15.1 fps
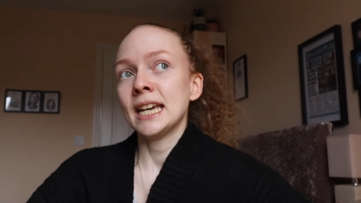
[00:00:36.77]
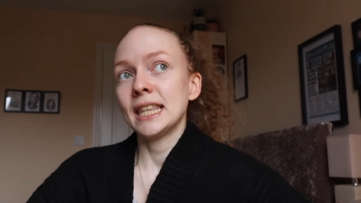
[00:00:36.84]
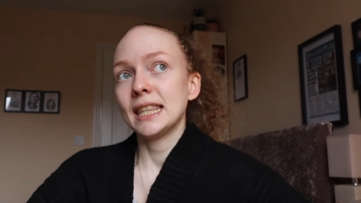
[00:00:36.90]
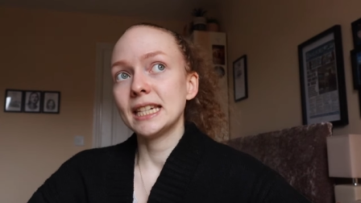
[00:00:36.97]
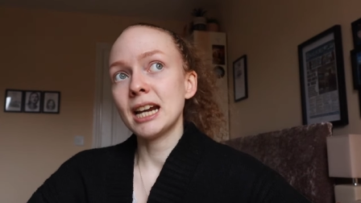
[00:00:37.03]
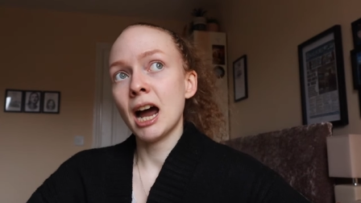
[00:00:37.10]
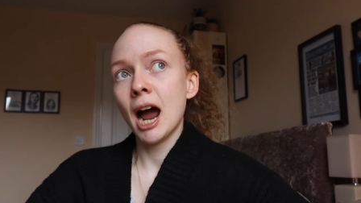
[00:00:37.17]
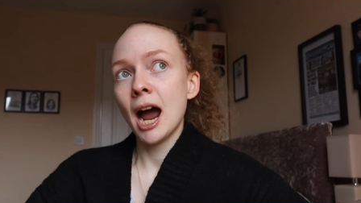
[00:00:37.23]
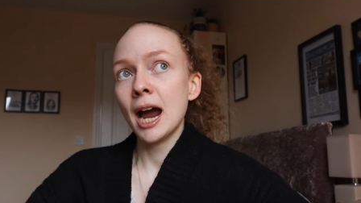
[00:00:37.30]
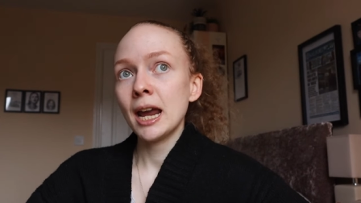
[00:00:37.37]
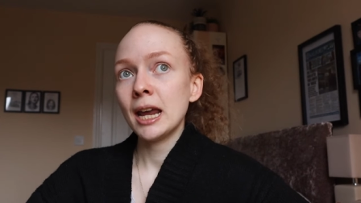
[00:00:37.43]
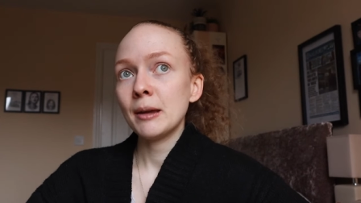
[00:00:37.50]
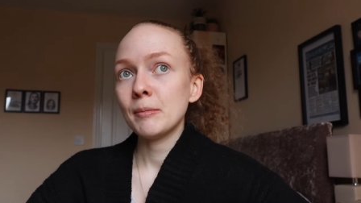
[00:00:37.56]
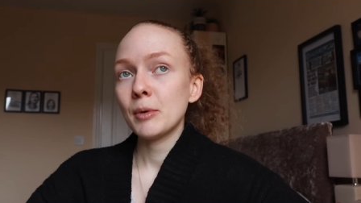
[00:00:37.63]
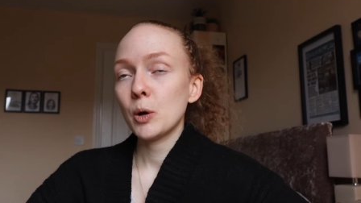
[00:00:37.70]
the
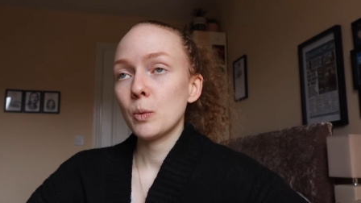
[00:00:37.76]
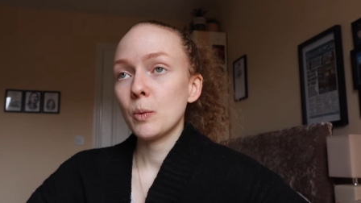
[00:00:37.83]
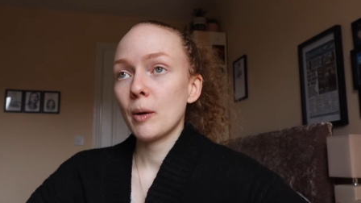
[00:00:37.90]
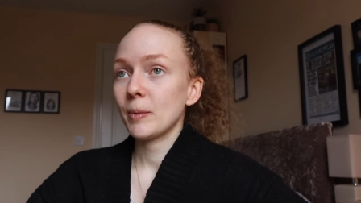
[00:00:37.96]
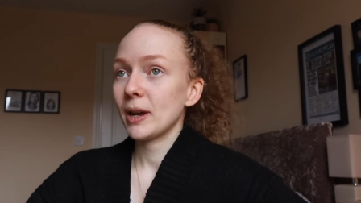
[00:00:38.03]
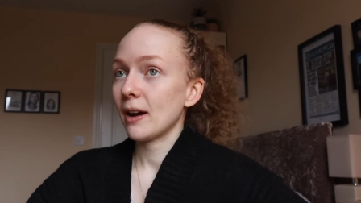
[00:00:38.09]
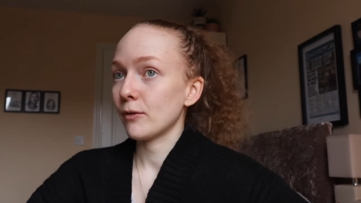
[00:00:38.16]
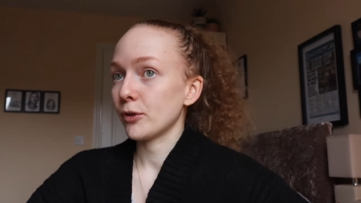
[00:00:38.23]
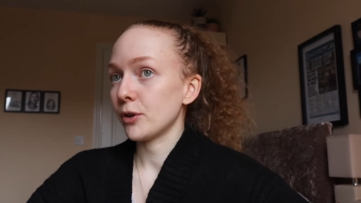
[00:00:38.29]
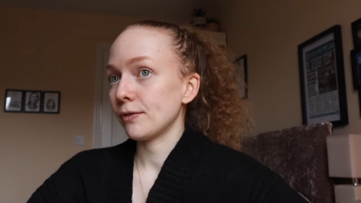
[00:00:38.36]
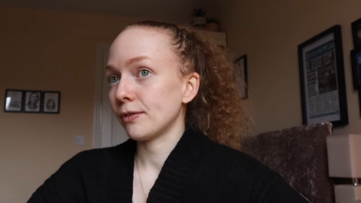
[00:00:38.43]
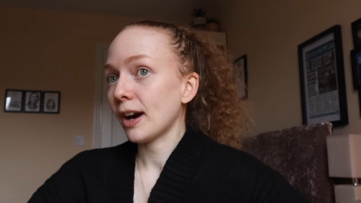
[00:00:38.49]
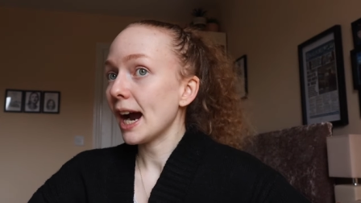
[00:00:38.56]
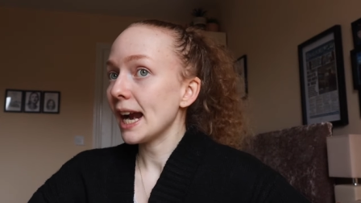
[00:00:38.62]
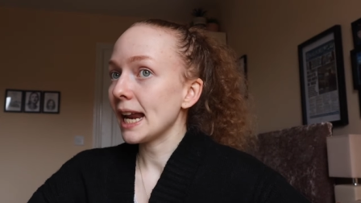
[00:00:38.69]
time when we have Good
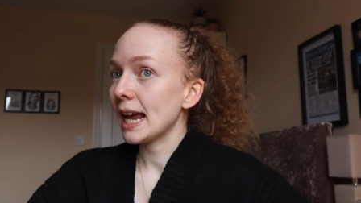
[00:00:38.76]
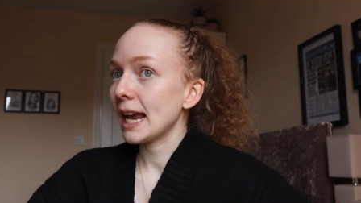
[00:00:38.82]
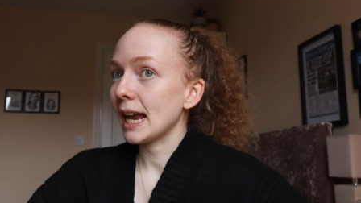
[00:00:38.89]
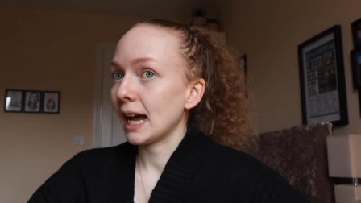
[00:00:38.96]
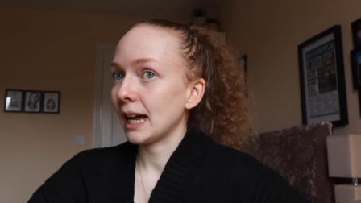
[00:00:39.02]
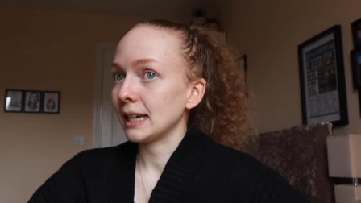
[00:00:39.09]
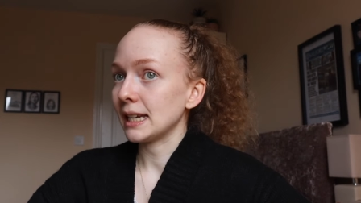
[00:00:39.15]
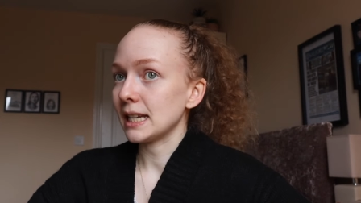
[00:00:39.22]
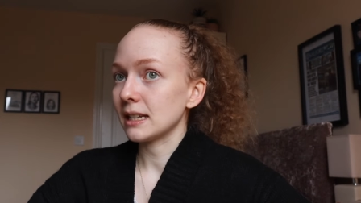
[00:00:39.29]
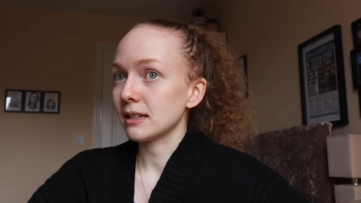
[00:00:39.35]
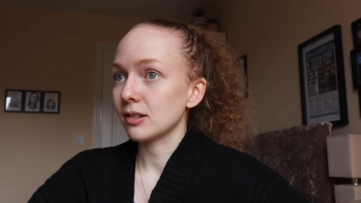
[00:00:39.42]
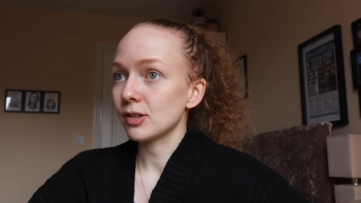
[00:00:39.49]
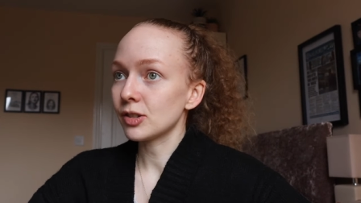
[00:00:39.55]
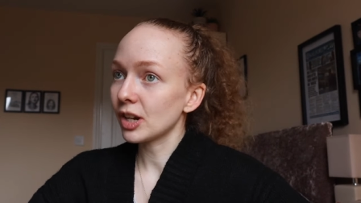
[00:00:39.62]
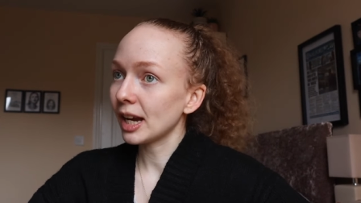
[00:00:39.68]
Friday and
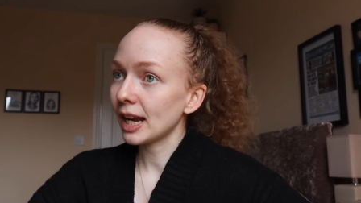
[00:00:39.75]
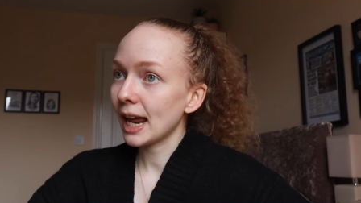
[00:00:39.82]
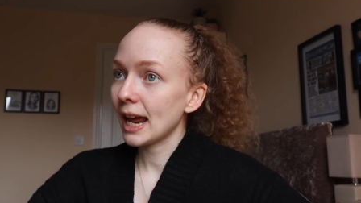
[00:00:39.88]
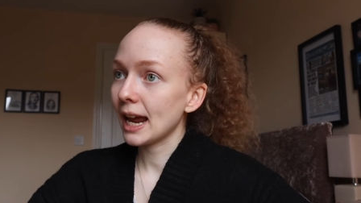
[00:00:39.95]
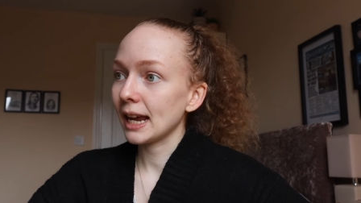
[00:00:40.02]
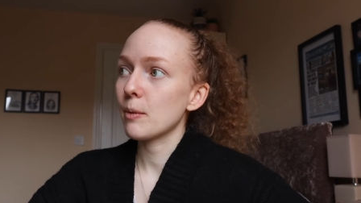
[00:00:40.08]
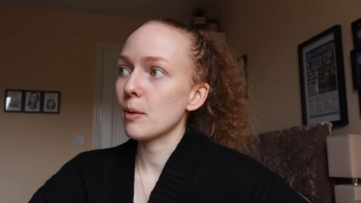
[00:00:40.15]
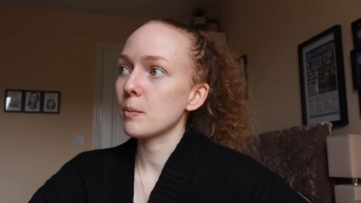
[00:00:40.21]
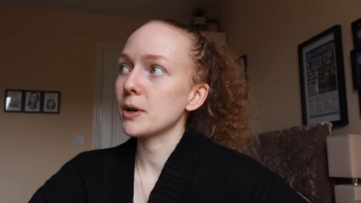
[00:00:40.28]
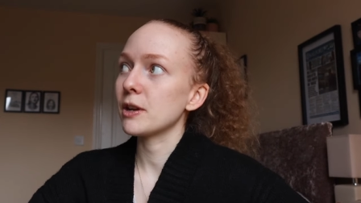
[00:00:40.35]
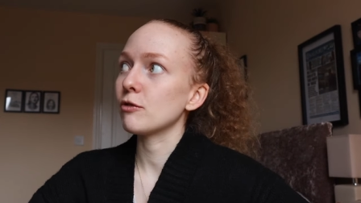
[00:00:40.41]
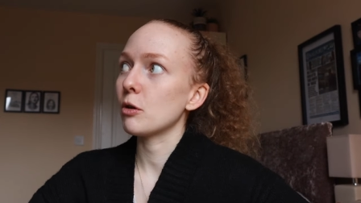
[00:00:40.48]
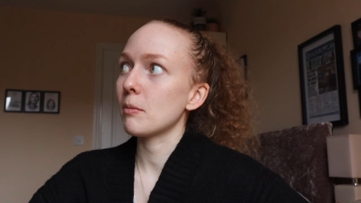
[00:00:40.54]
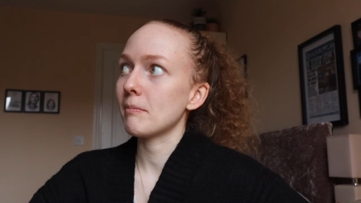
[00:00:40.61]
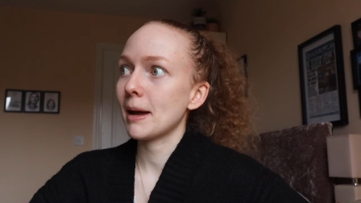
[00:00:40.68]
Easter Sunday, when we
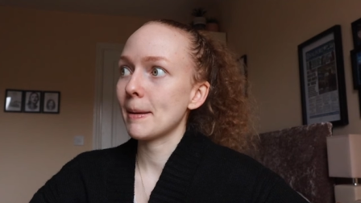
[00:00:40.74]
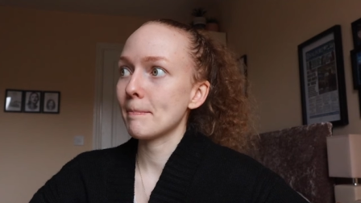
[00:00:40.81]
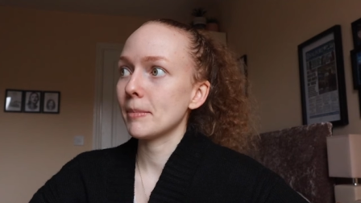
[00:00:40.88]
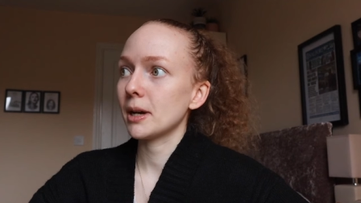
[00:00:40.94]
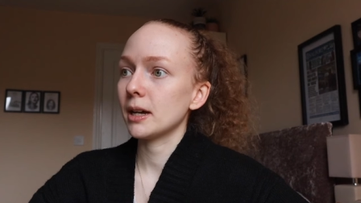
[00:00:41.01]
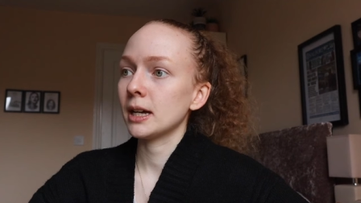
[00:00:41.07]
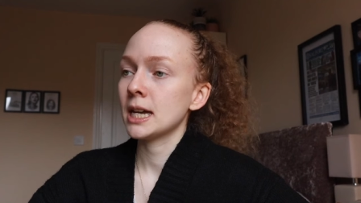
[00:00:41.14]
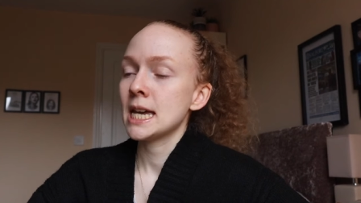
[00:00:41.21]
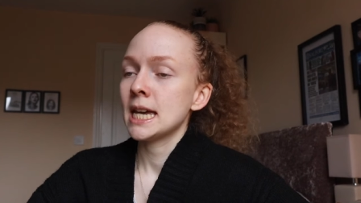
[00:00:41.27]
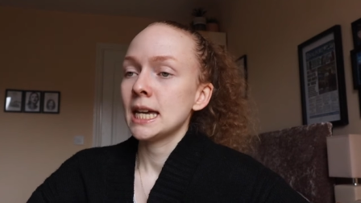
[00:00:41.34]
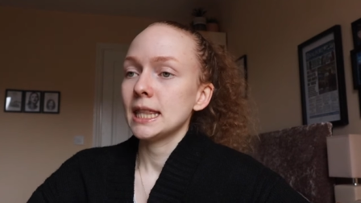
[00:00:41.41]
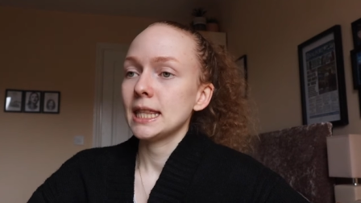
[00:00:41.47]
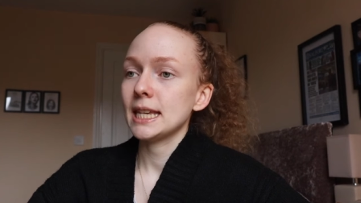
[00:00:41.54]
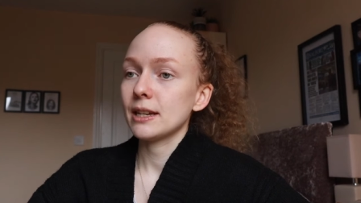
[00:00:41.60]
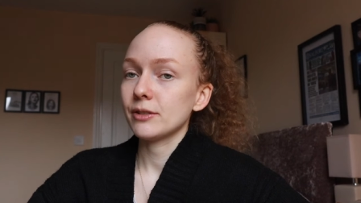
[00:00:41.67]
remember
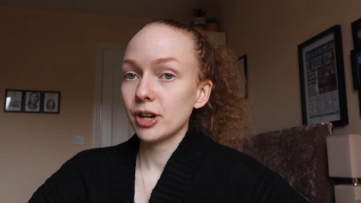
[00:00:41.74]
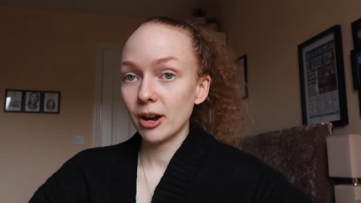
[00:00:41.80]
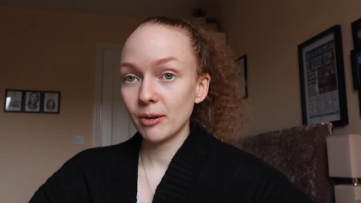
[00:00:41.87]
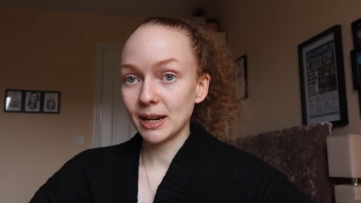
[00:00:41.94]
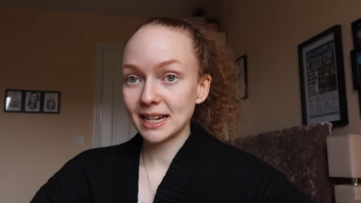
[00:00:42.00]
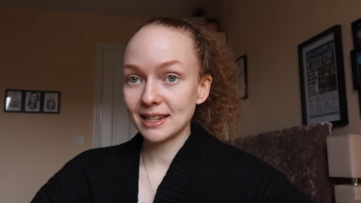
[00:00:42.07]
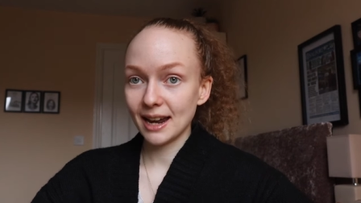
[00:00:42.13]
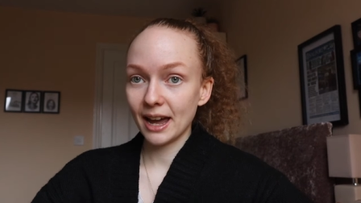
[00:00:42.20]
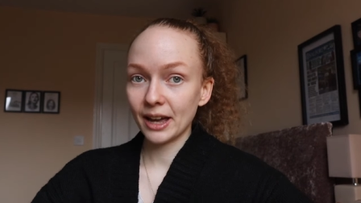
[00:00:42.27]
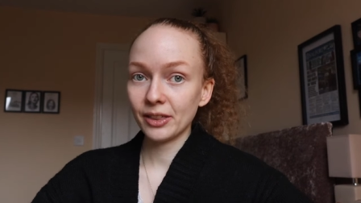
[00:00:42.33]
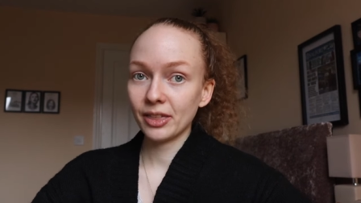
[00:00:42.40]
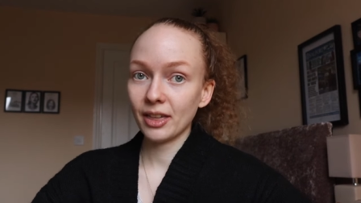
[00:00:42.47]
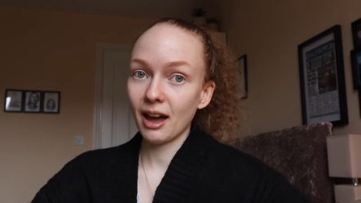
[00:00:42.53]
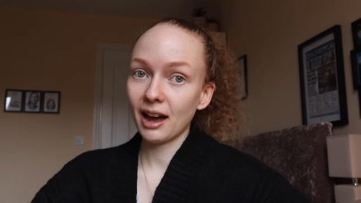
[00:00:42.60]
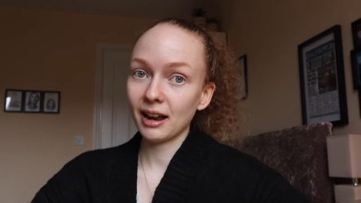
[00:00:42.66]
the atoning
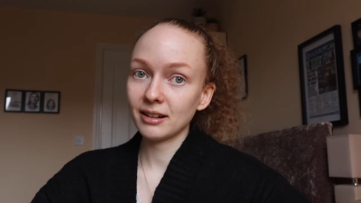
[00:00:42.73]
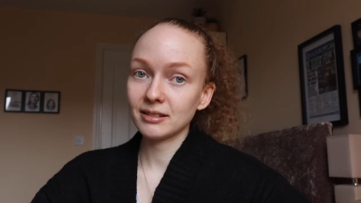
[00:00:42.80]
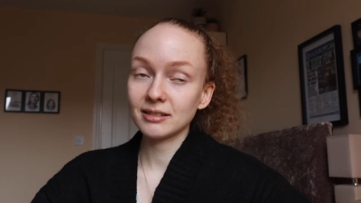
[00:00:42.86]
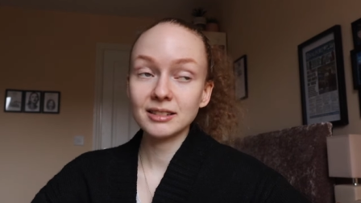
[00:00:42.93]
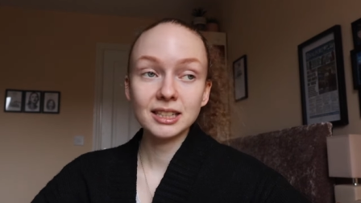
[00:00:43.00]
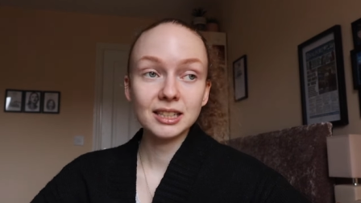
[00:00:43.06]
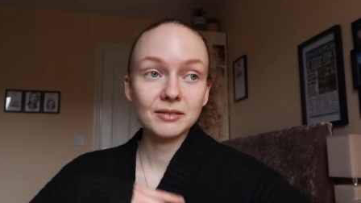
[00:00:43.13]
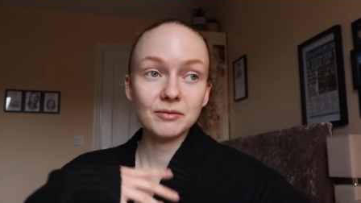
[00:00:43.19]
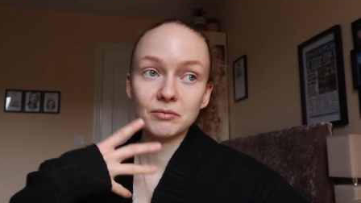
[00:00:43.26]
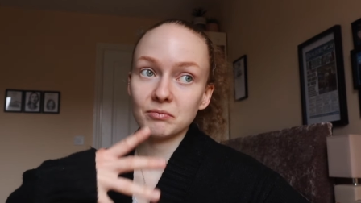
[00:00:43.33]
death and